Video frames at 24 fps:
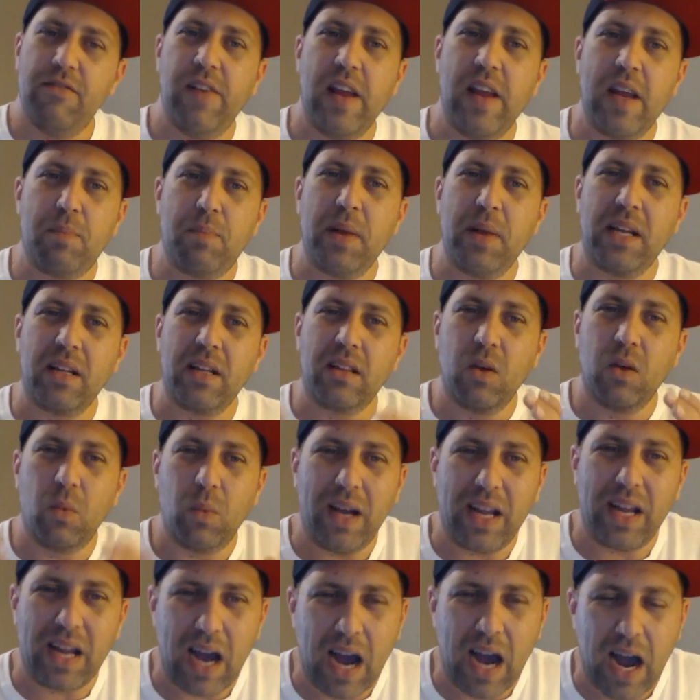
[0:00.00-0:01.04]
Vaping, the
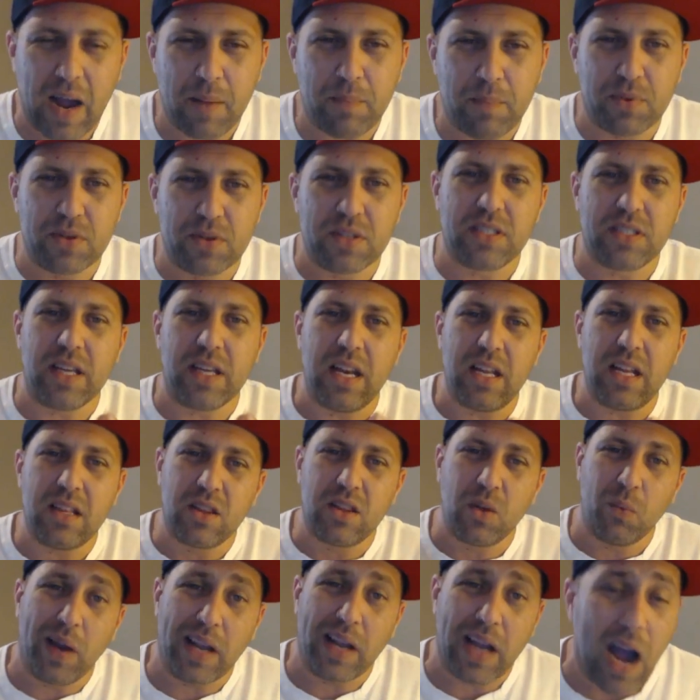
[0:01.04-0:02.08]
way I present
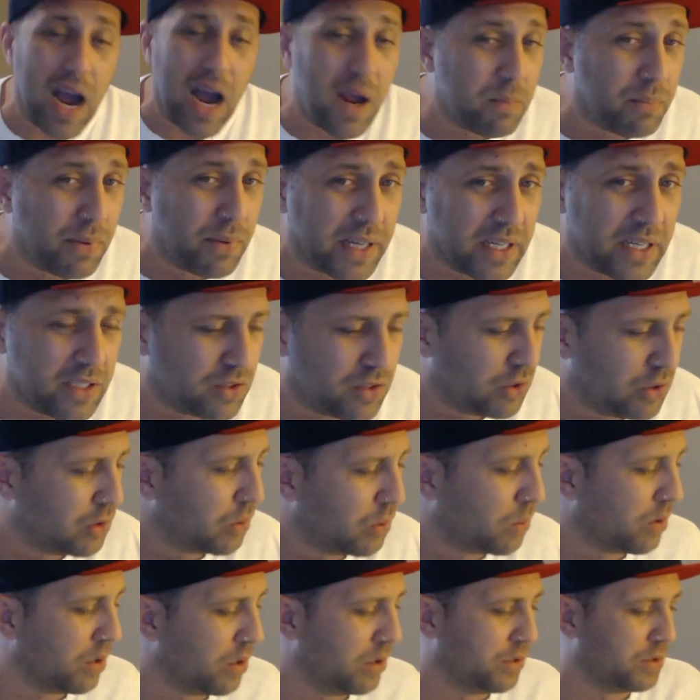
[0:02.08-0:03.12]
it, the way I bring it to
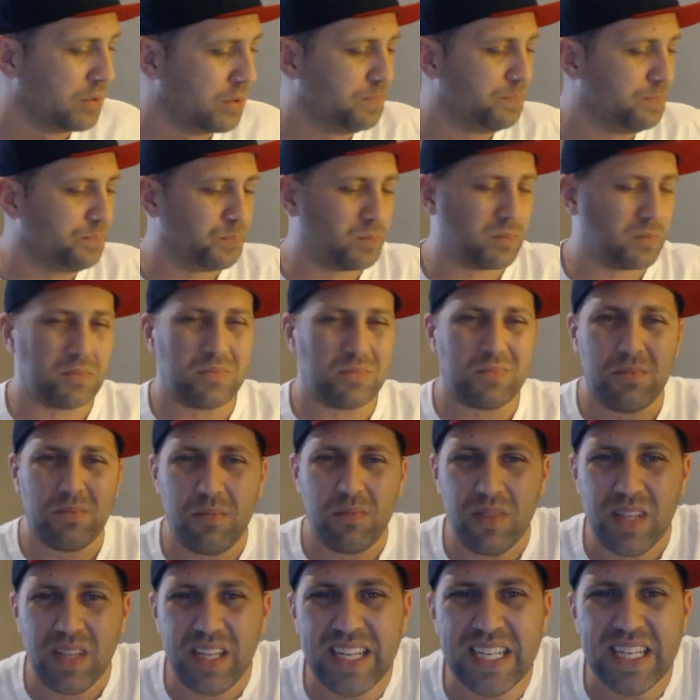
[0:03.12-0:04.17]
the world,
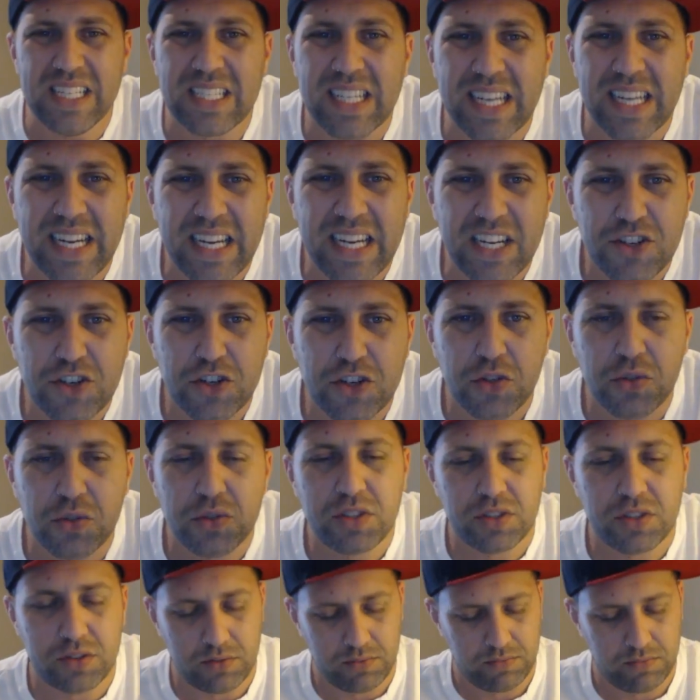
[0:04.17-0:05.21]
is
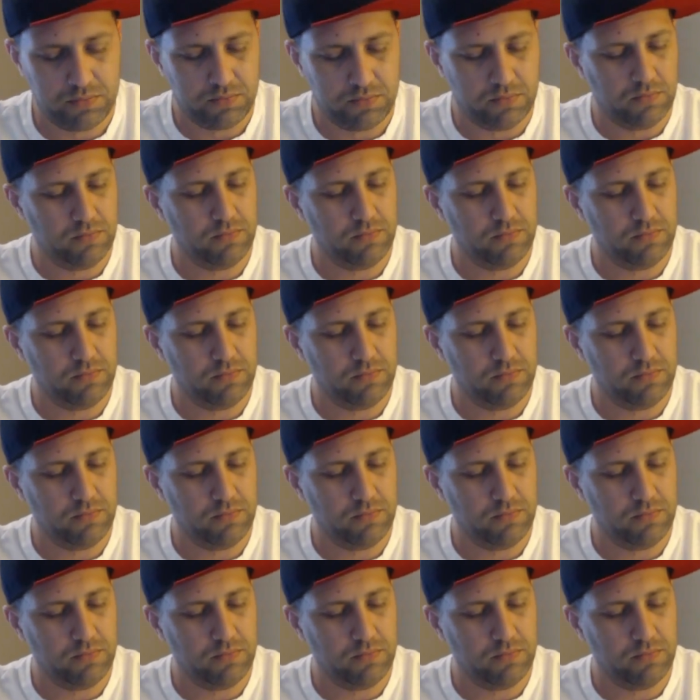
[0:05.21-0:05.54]
e-juice